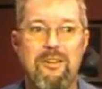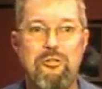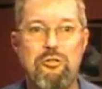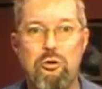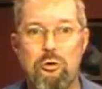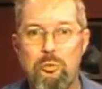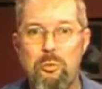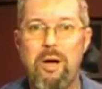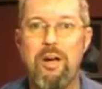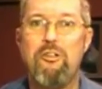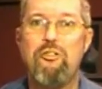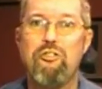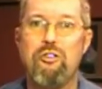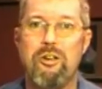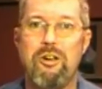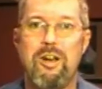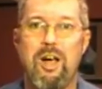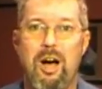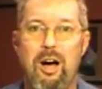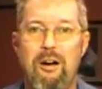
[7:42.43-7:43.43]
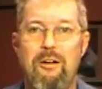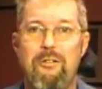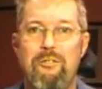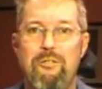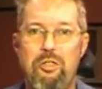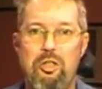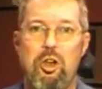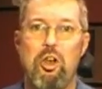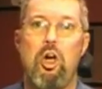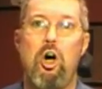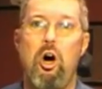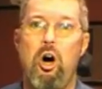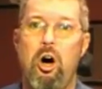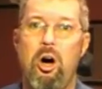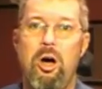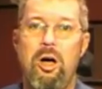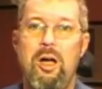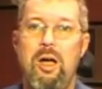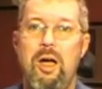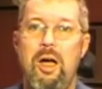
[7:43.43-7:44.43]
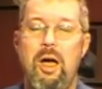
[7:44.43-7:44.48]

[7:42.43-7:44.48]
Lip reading: direction of the law.